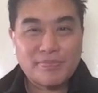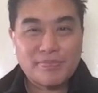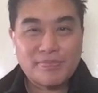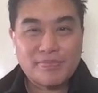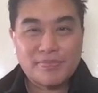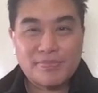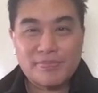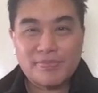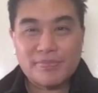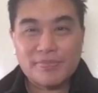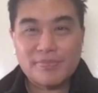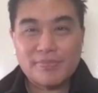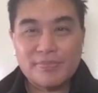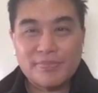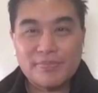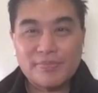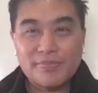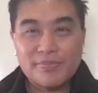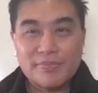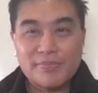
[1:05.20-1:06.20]

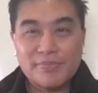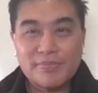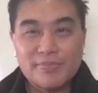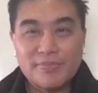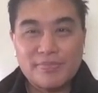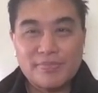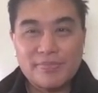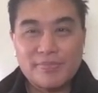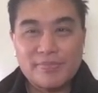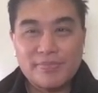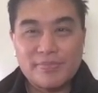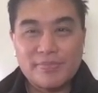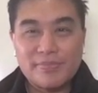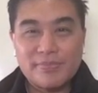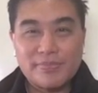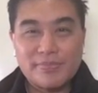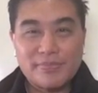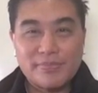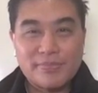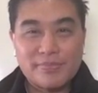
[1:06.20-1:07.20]

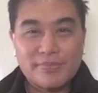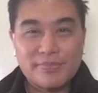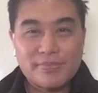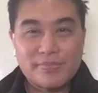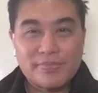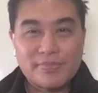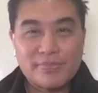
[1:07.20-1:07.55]
No words are spoken by the person on screen.